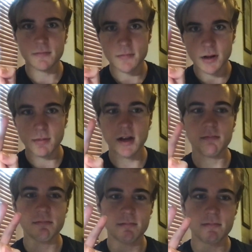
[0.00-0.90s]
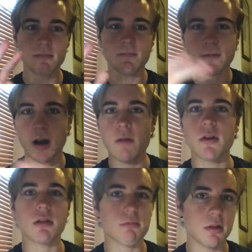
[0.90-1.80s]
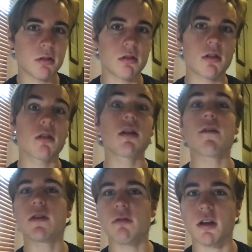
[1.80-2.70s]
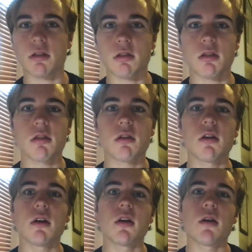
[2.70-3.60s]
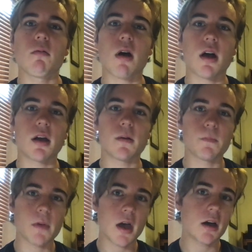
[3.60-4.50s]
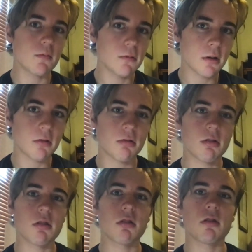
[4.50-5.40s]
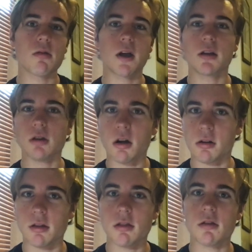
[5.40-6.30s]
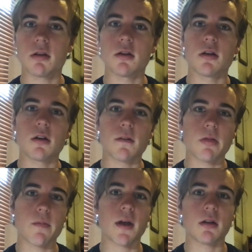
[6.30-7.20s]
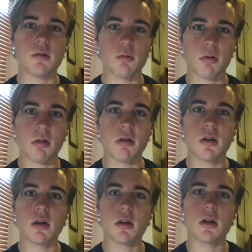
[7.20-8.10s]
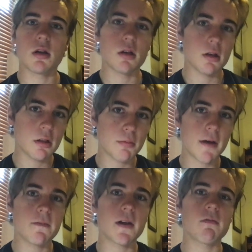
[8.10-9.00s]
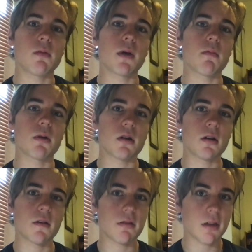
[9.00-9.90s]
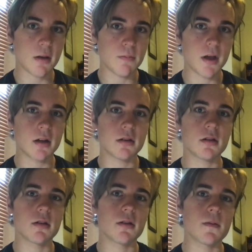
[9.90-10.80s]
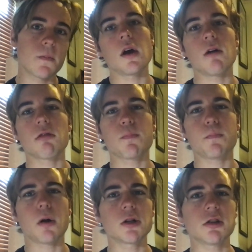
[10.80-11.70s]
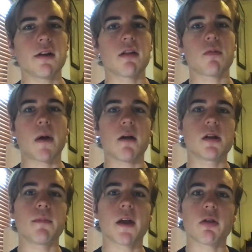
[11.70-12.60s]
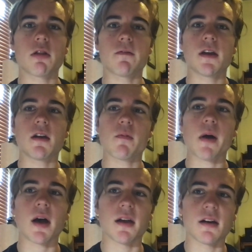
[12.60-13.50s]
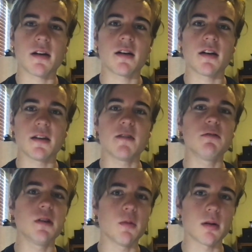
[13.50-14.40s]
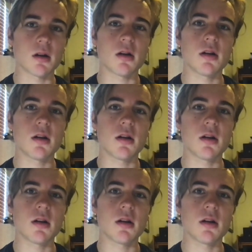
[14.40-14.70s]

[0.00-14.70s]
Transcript: I mean, for obvious reasons, 7 reasons why Adam Jones, the guitarist of the band Tool, is my favorite member of said band. I was partially inspired to make this video by a YouTuber